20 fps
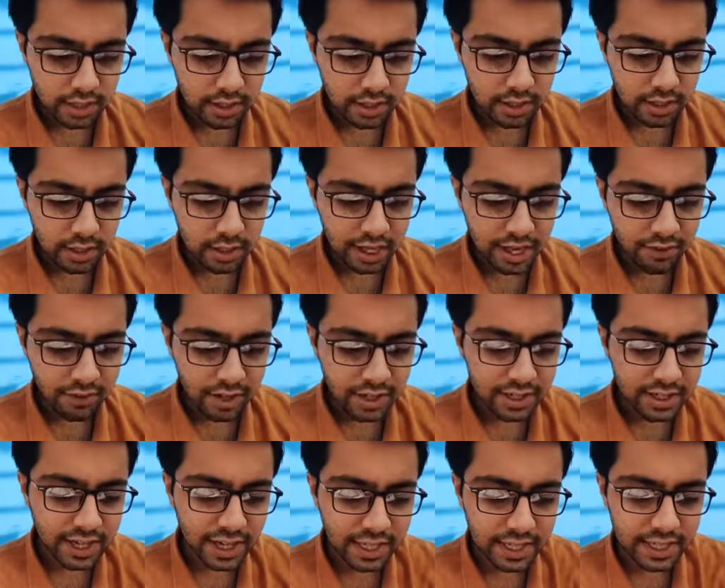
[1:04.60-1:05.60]
here they have
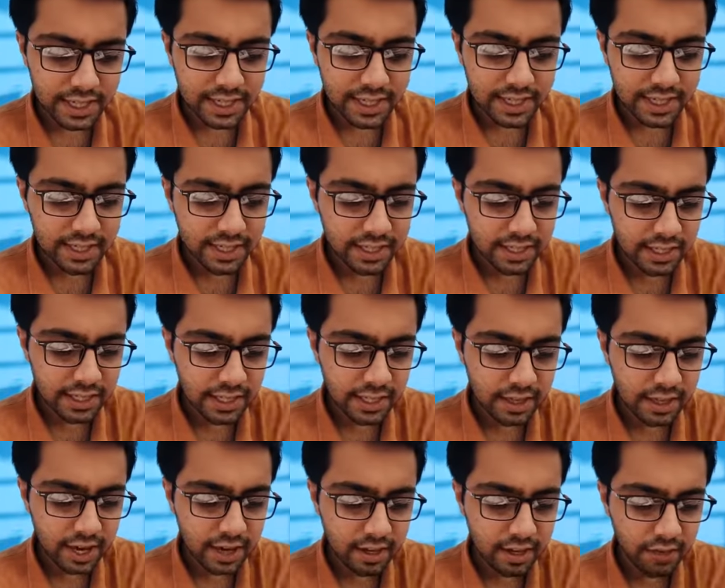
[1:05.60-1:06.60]
done cardiac catheters are
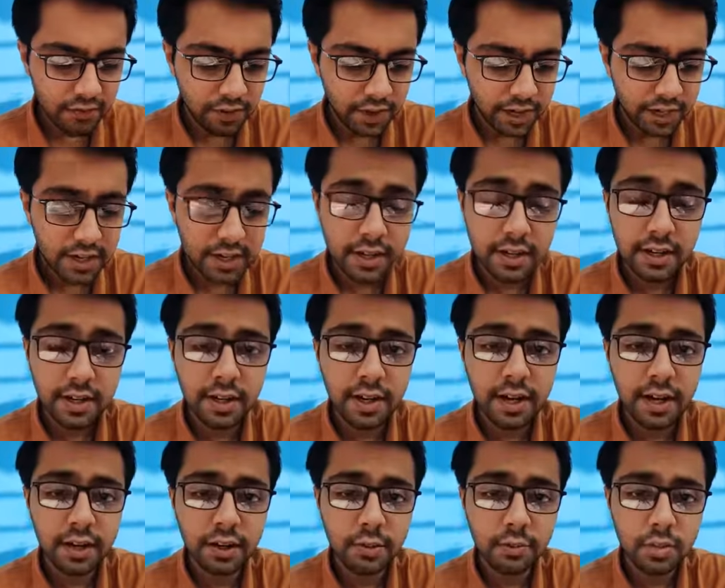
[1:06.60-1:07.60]
classified as
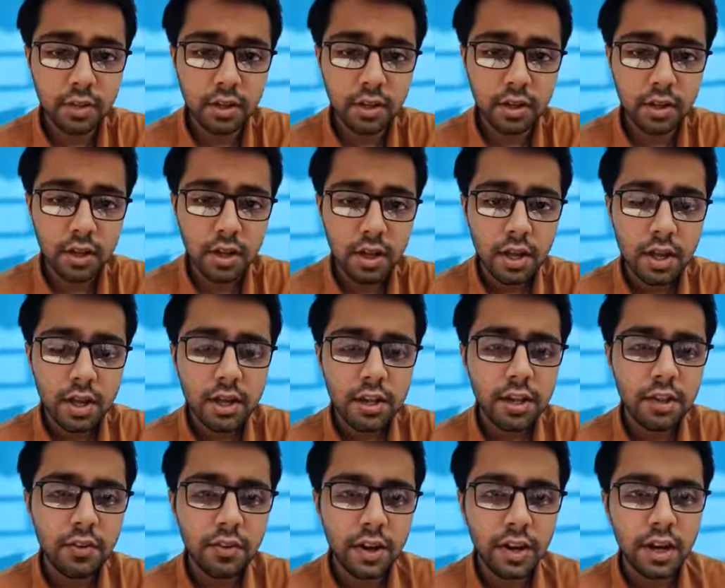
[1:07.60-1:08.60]
critical items.
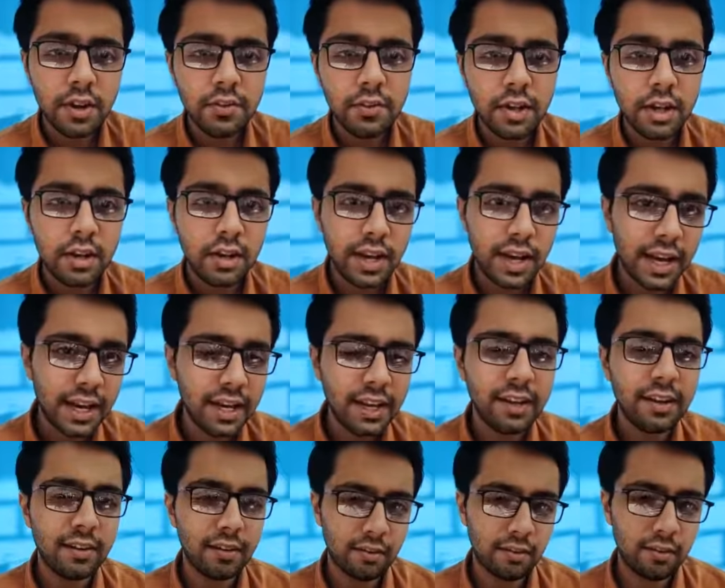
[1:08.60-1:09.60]
See, whenever
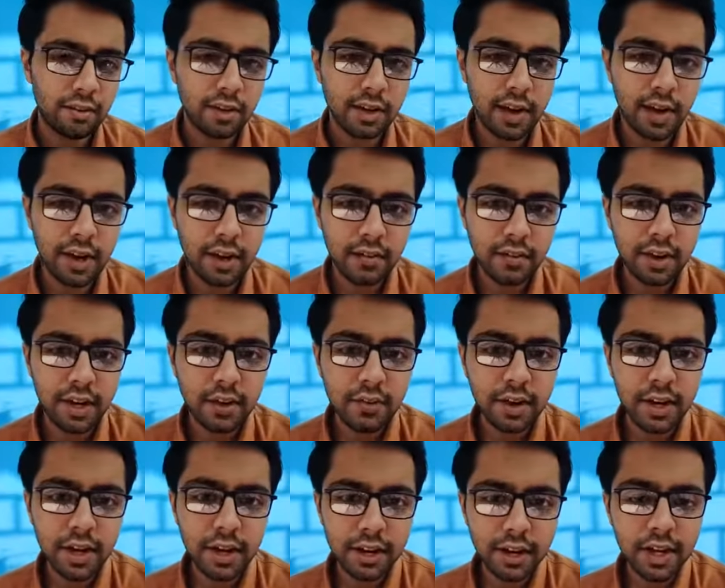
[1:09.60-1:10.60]
any
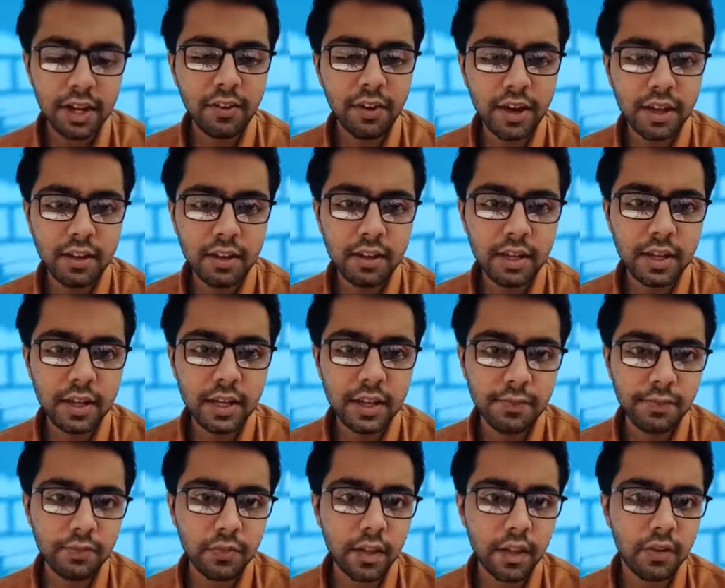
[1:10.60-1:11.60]
device is there,
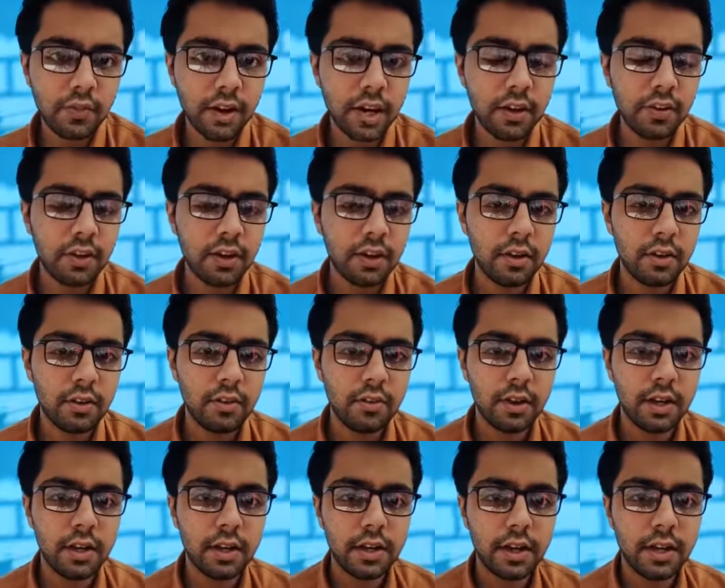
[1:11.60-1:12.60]
when
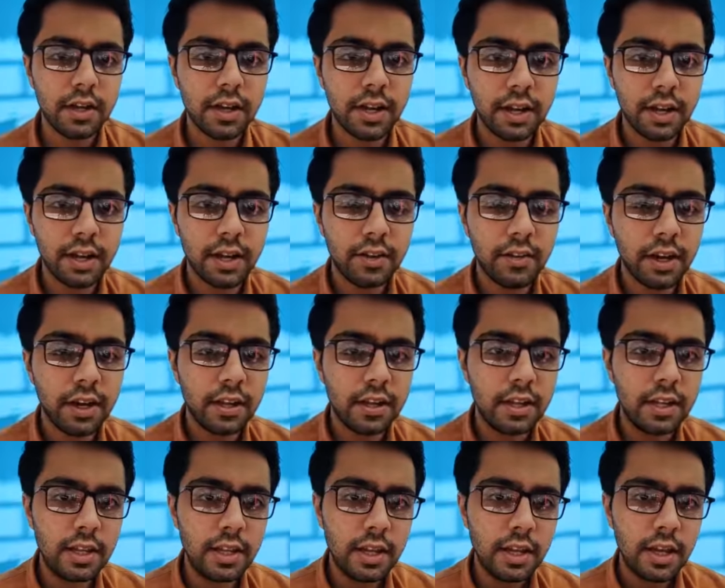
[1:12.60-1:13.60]
there is any
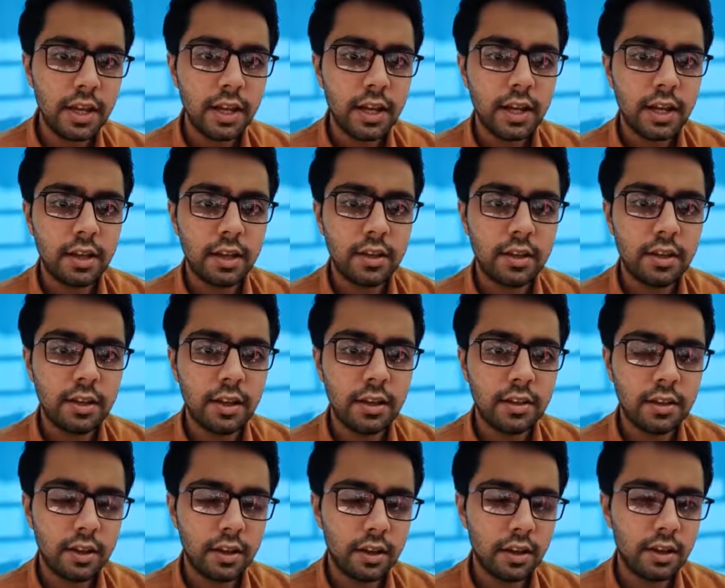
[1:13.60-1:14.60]
device, it's
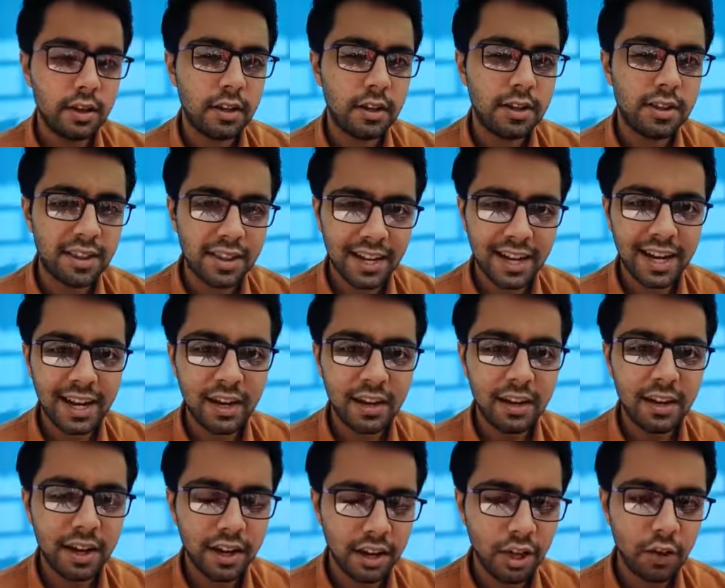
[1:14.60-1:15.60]
in the sterile
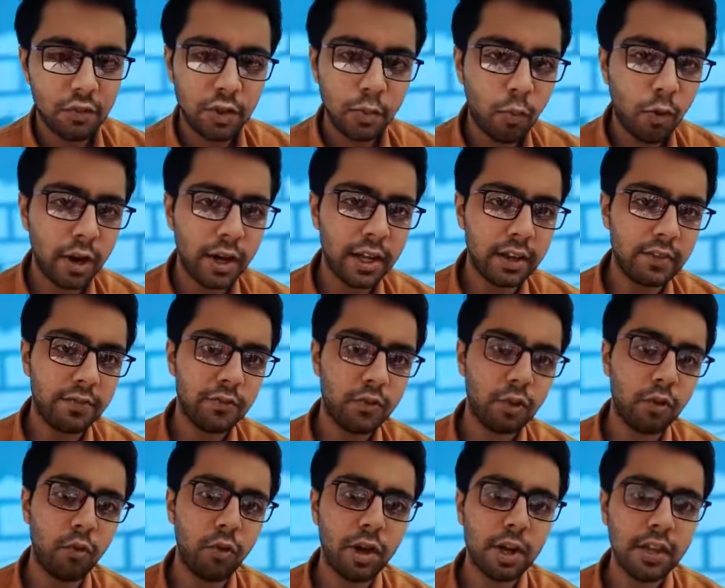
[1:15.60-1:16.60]
area of the body.
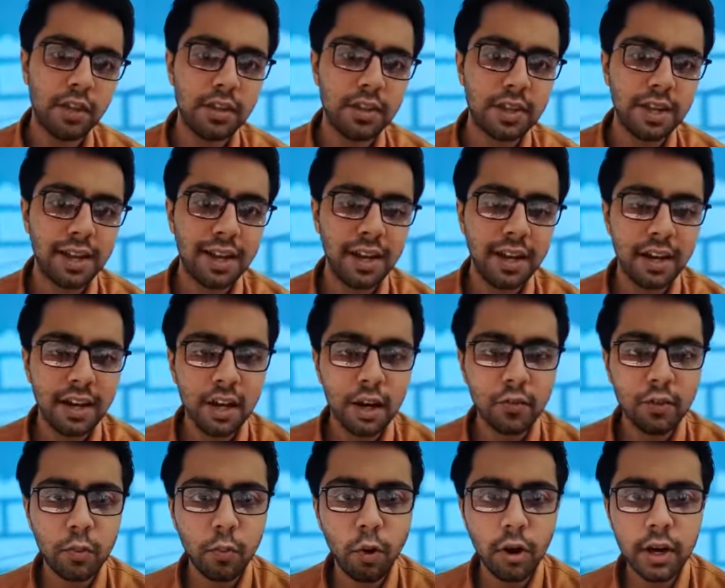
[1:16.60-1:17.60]
So what is the sterile area
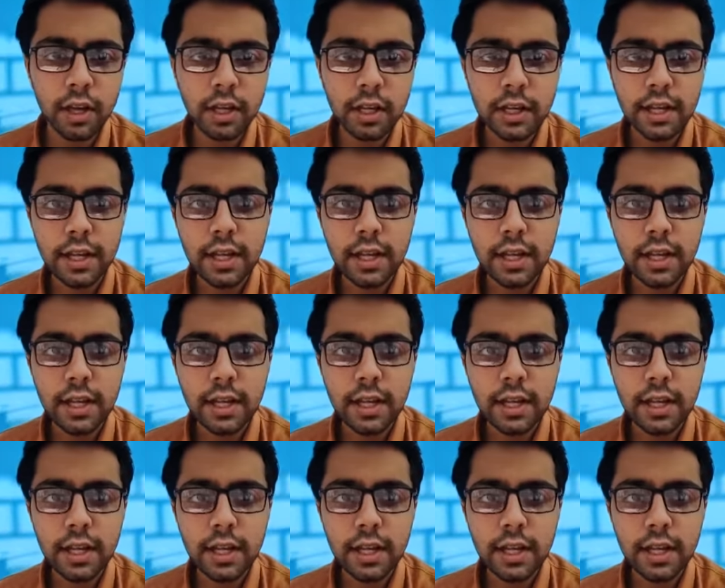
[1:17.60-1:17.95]
of the body?